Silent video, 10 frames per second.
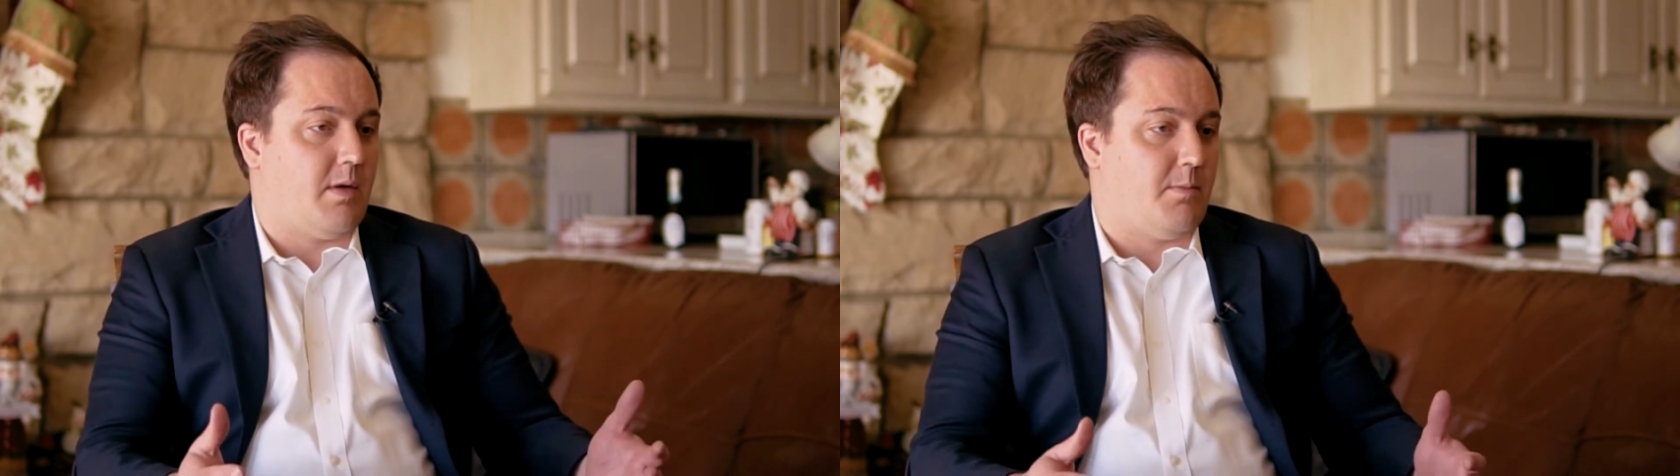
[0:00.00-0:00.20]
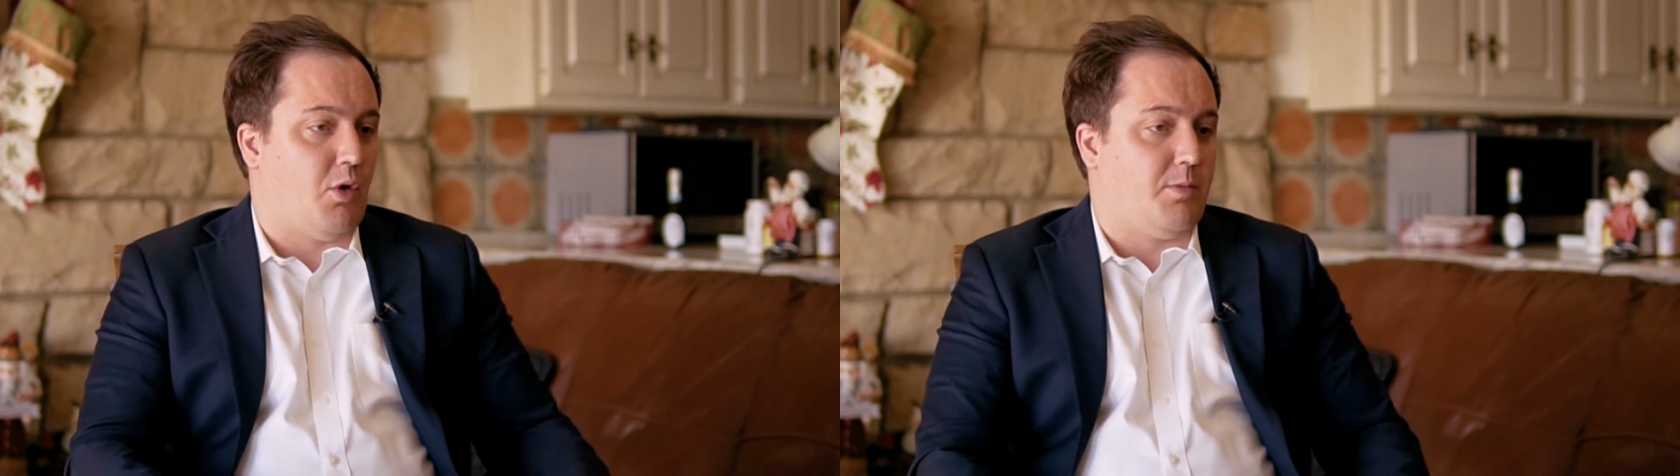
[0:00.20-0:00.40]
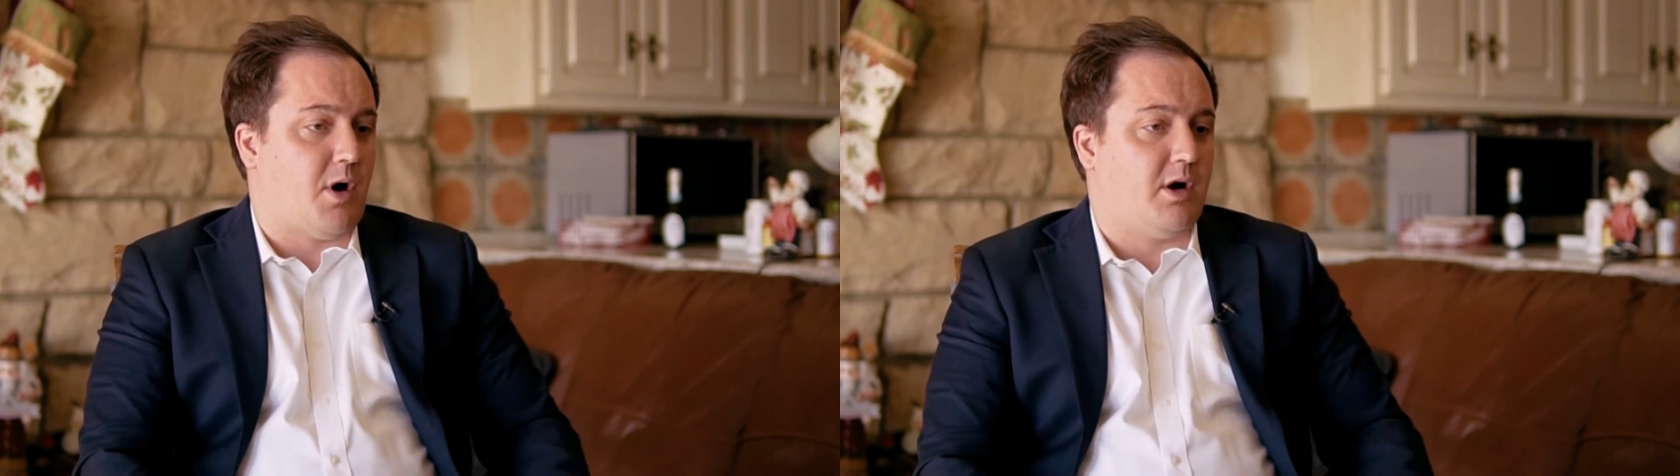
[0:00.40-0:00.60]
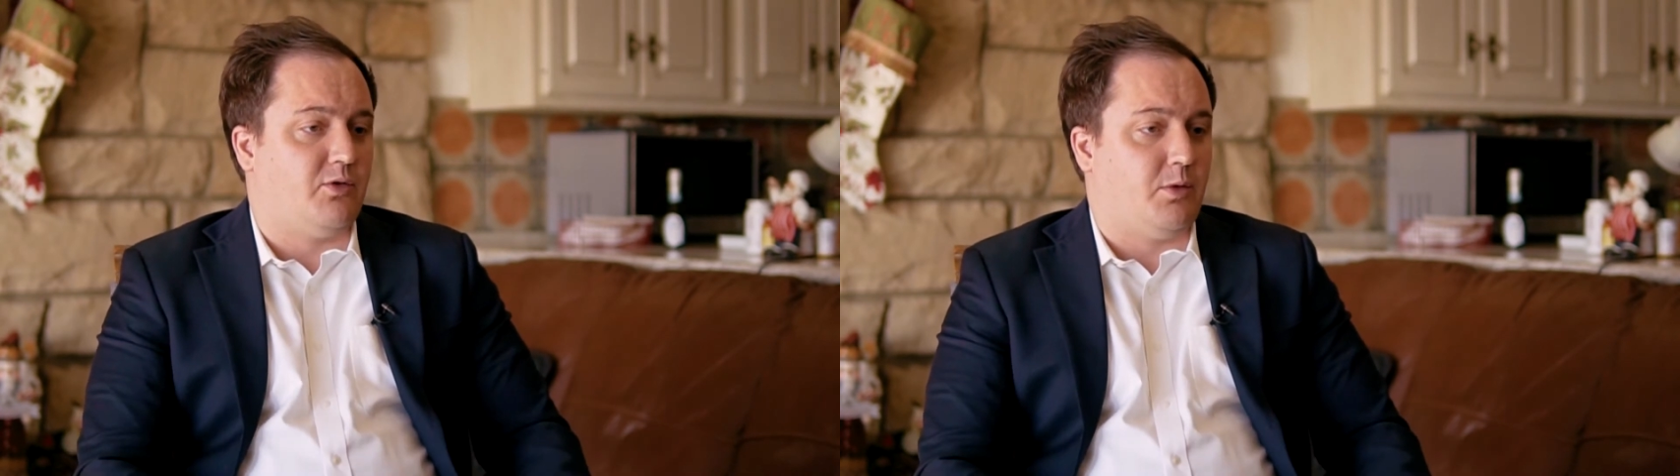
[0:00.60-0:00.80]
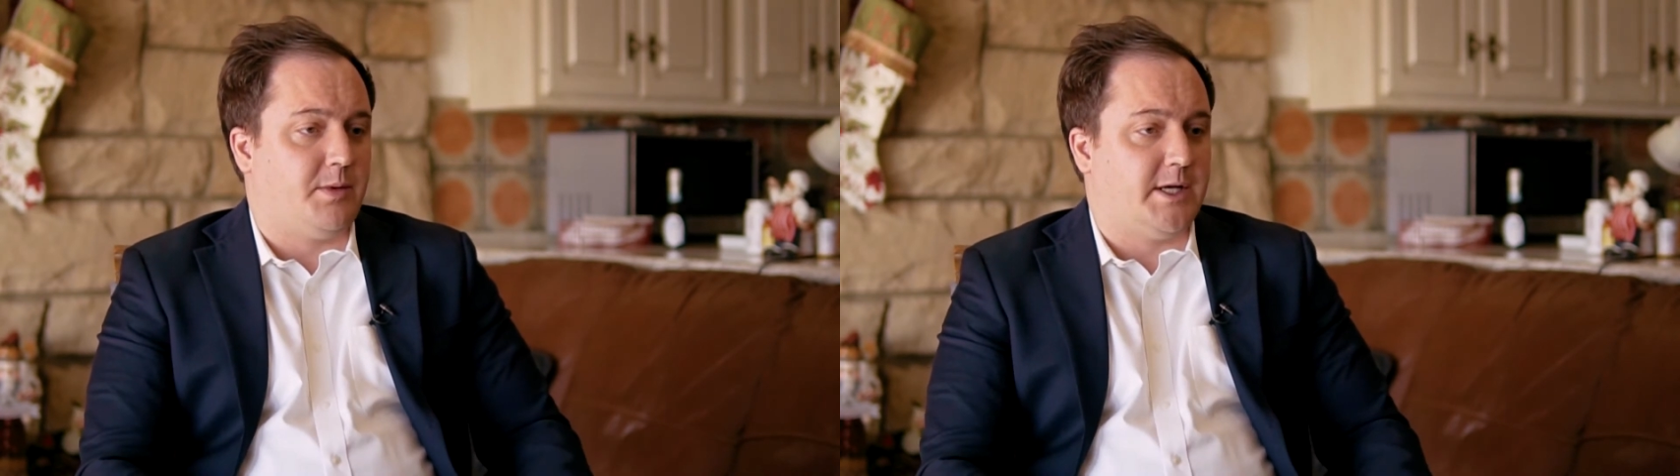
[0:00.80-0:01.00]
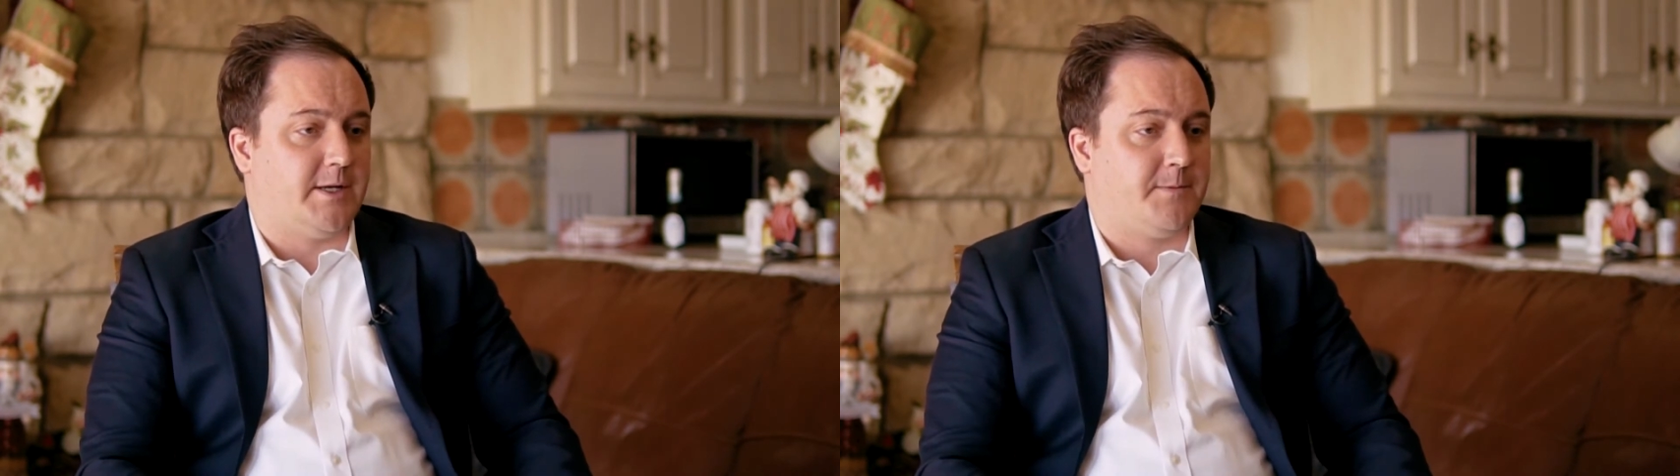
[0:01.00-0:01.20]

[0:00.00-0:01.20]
both parties will be.